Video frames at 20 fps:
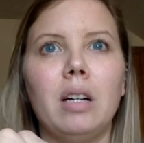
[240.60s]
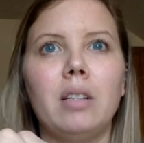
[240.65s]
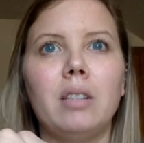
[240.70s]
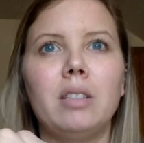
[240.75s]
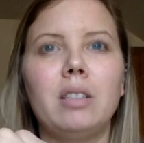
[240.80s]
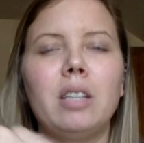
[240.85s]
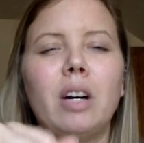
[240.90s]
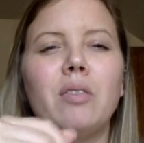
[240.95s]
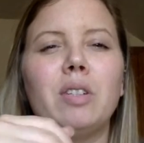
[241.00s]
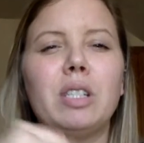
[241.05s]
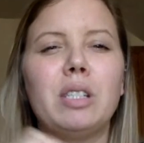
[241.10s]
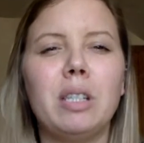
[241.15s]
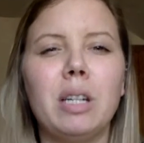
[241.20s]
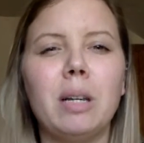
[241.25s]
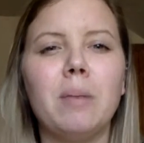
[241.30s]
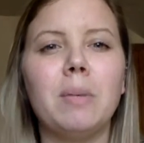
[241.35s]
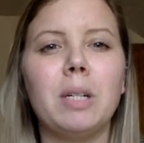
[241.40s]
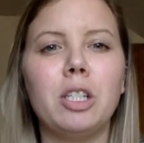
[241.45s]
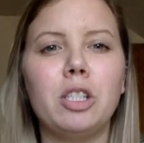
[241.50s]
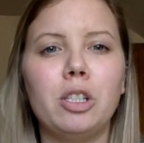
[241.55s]

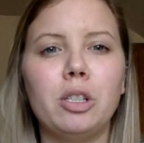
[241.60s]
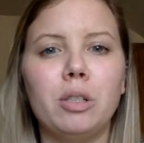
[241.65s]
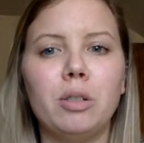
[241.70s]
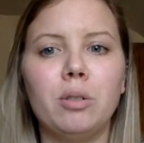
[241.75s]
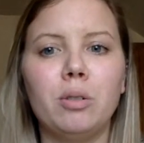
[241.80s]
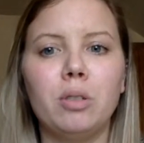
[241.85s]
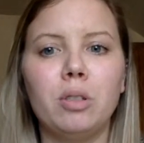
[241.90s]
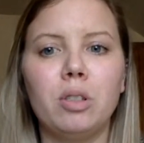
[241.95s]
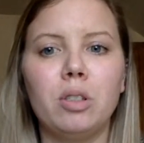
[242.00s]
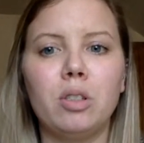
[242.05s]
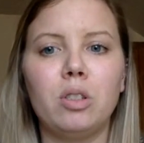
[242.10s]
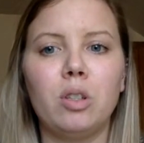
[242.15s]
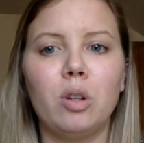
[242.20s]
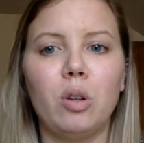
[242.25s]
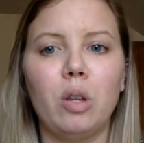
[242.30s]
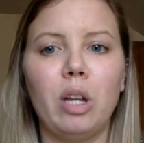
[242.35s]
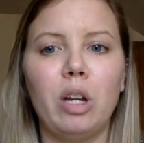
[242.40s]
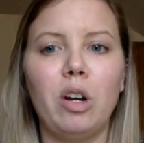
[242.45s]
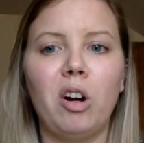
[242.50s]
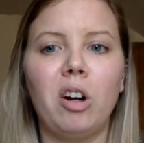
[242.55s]
self-esteem issues, so
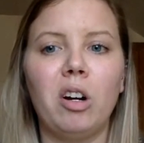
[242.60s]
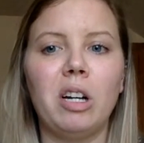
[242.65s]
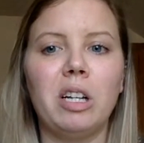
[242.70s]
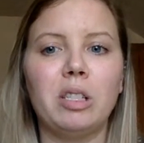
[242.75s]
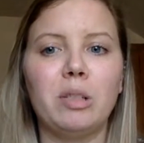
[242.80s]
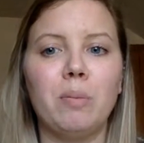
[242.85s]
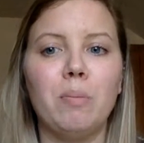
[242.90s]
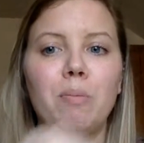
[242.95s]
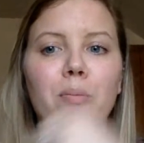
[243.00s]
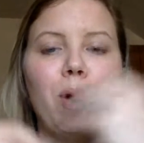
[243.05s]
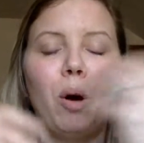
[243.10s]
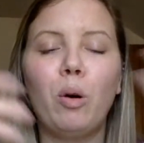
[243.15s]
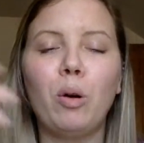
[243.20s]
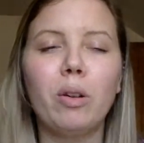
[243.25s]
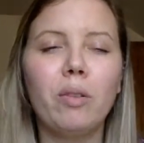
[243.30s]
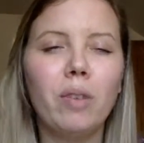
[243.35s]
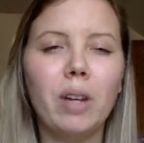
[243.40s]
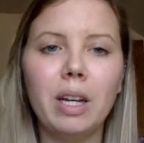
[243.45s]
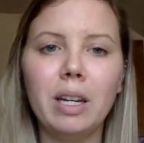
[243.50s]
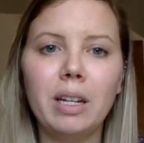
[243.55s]
they aren't as
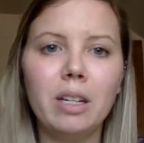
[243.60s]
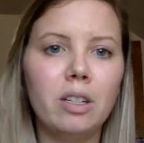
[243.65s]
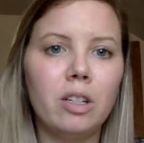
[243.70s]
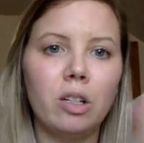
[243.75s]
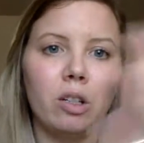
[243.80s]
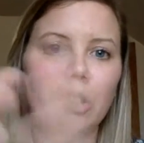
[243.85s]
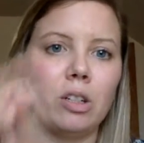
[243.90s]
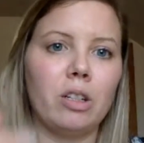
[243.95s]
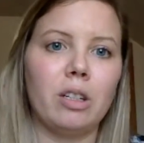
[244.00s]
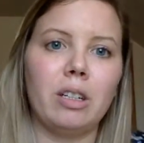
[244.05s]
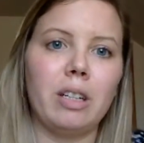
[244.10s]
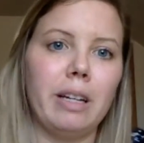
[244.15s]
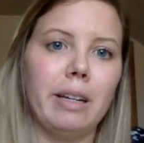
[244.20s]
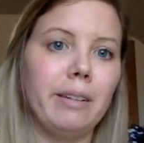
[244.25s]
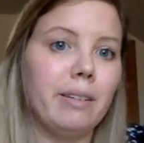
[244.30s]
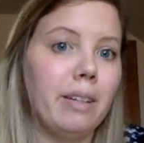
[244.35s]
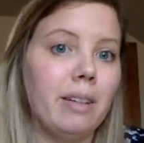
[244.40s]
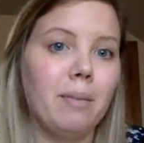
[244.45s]
motivated to learn